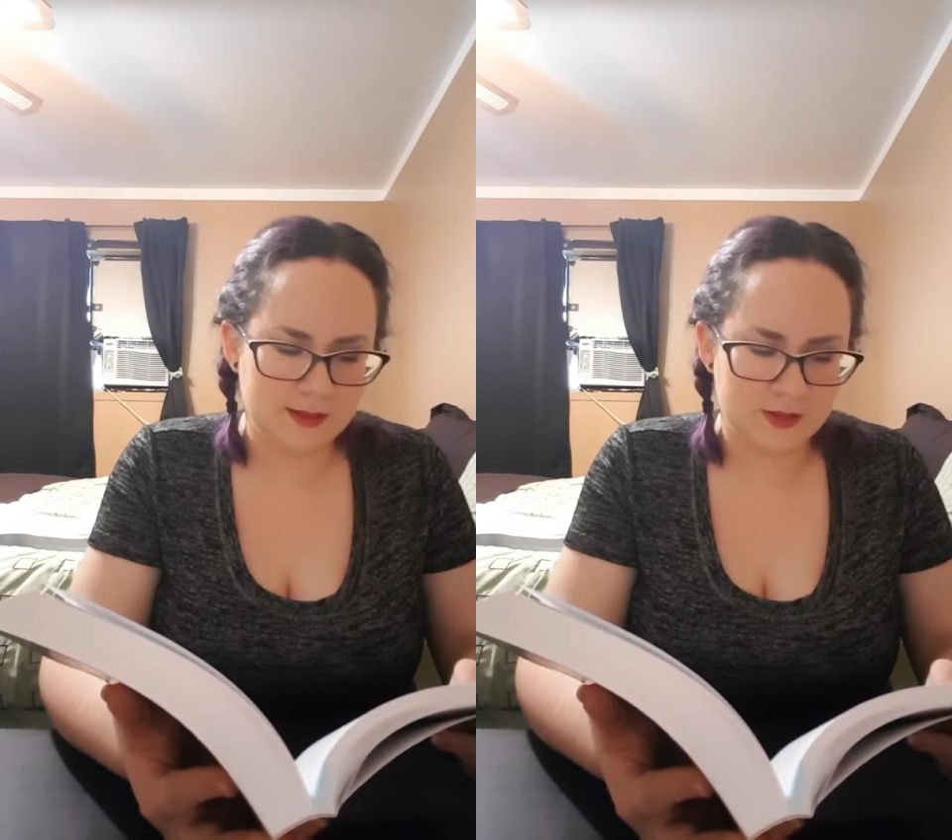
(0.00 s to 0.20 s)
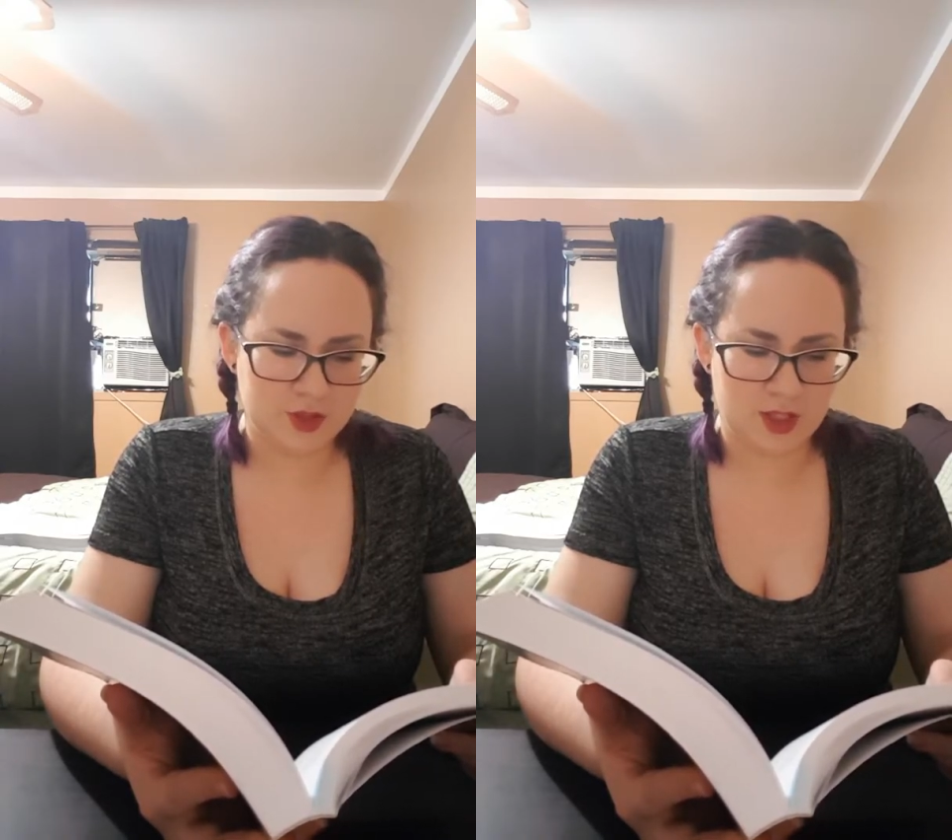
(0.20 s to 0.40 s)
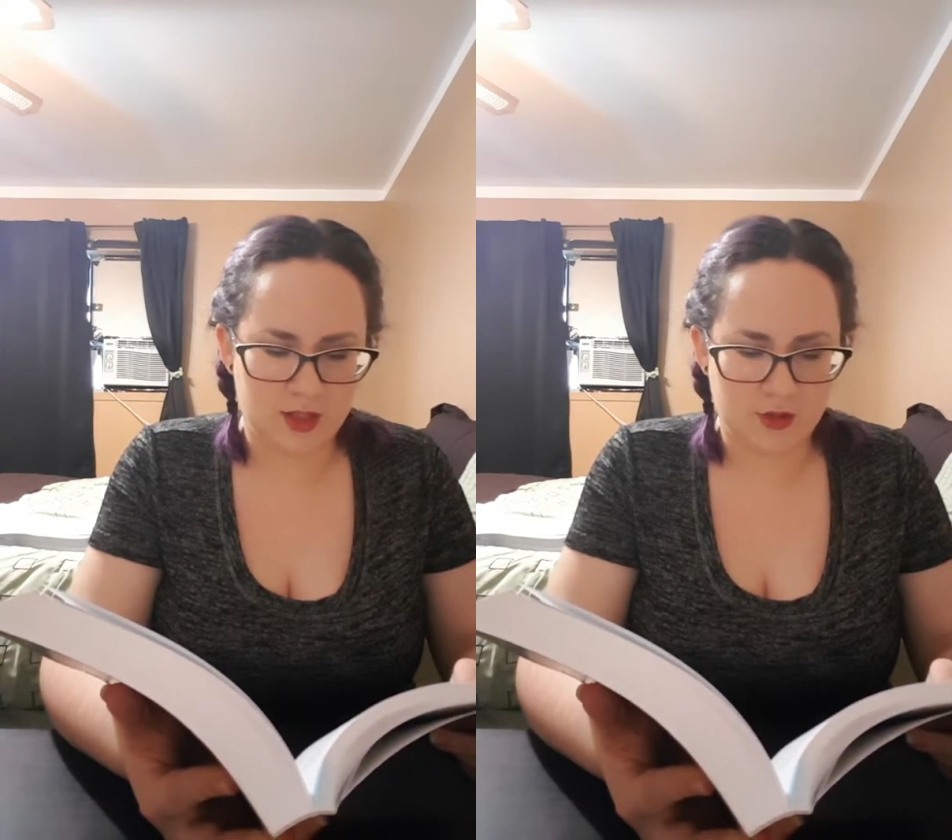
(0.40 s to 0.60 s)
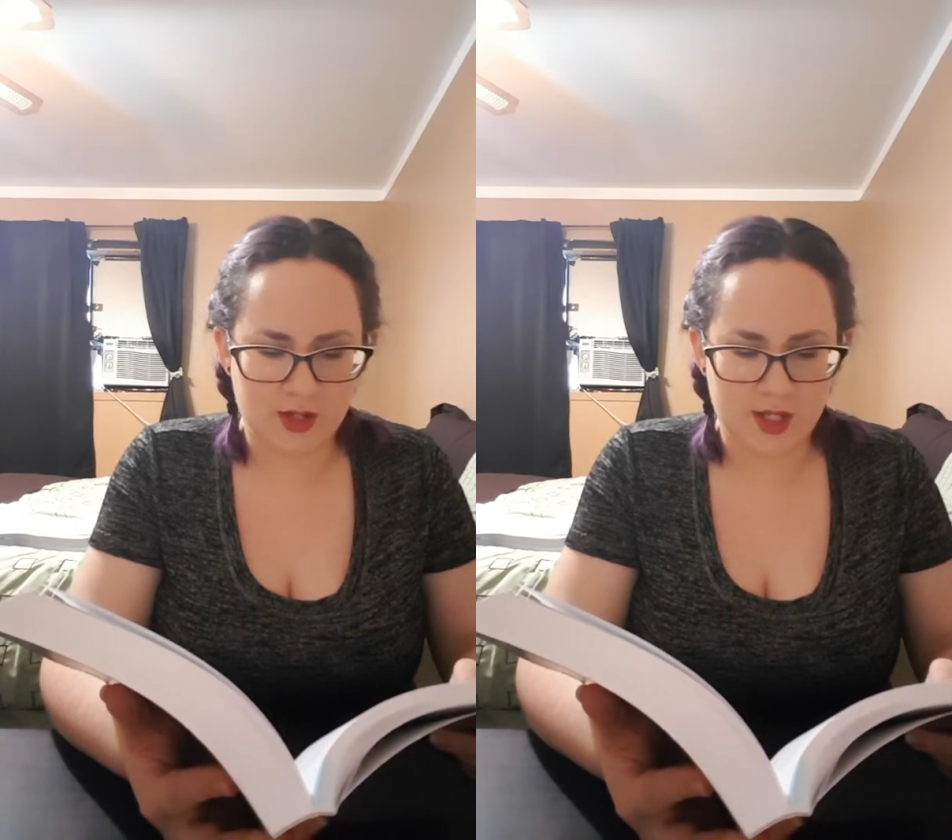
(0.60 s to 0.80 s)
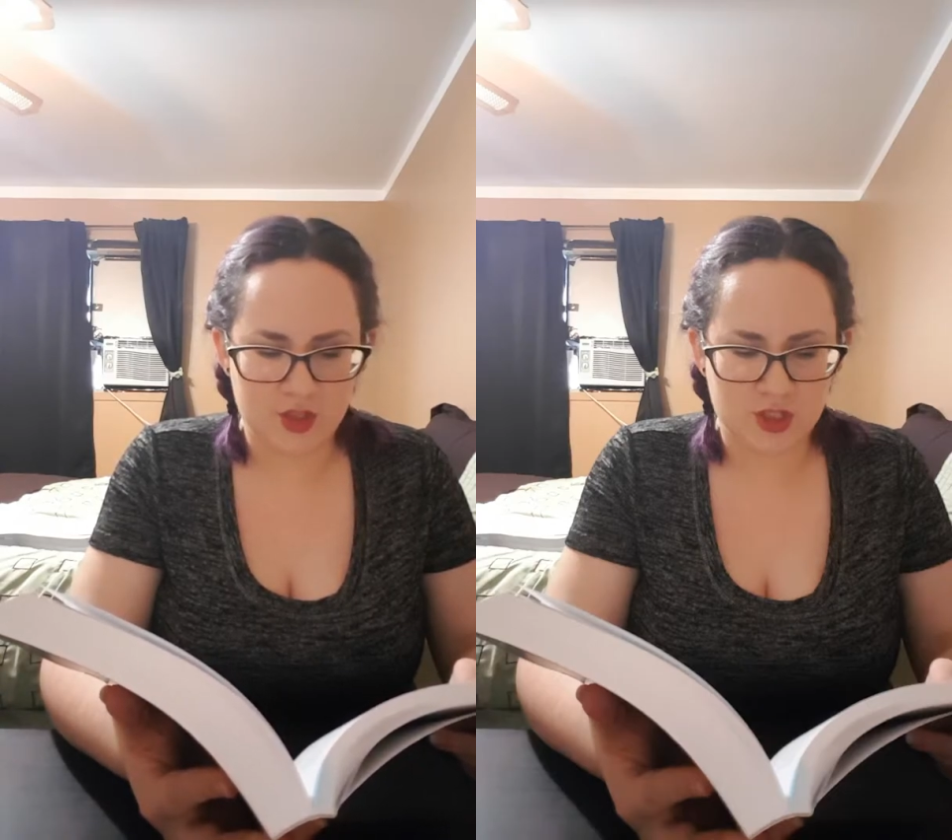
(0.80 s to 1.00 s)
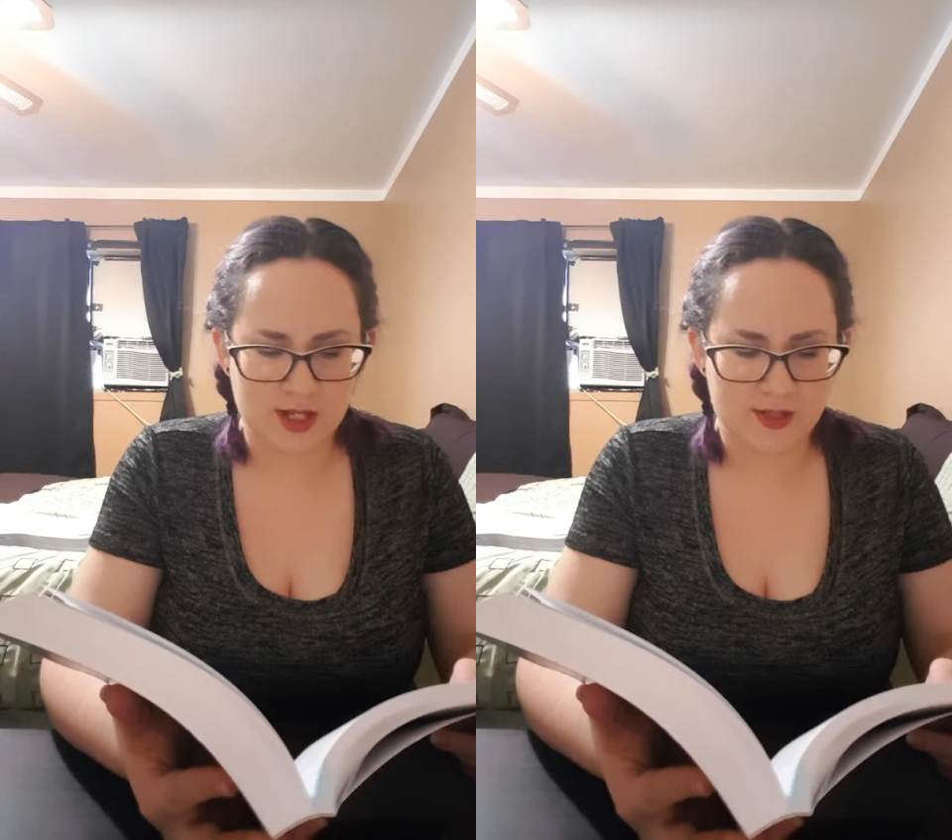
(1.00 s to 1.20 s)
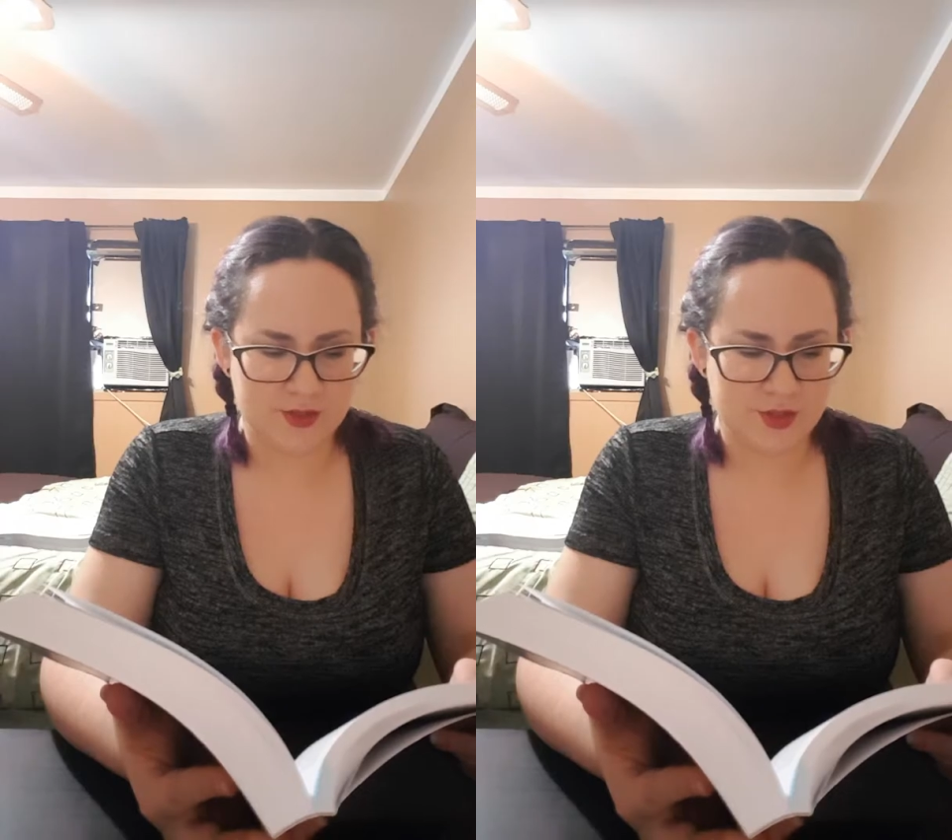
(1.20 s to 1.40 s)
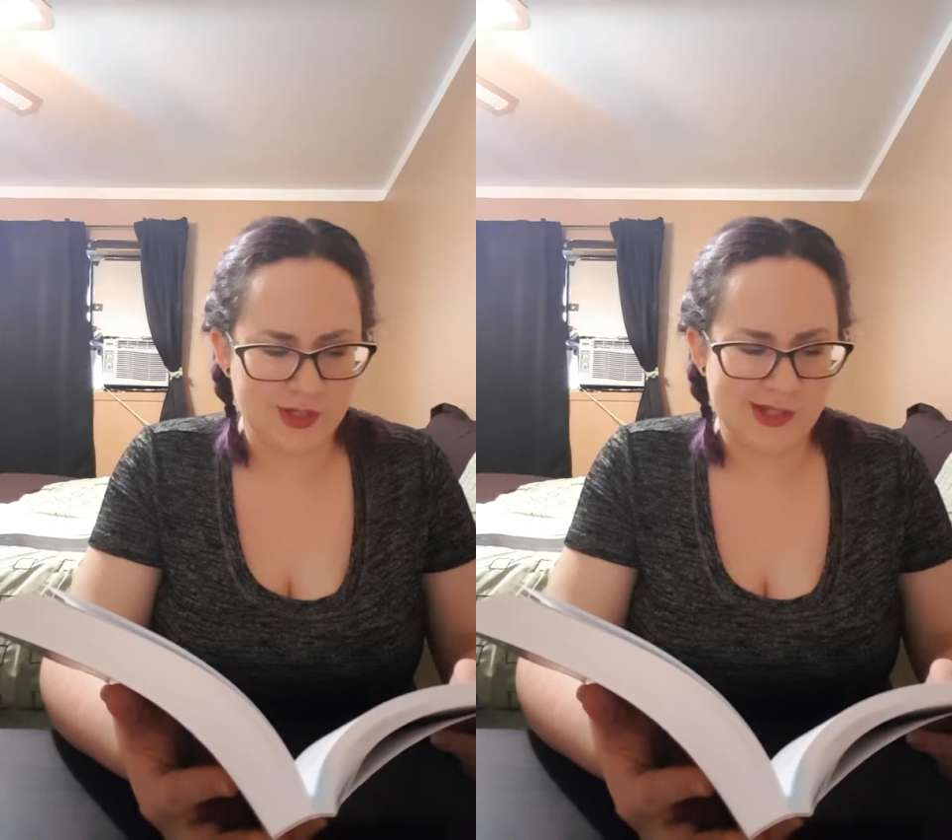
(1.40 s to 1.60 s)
Shaking her head, she asked,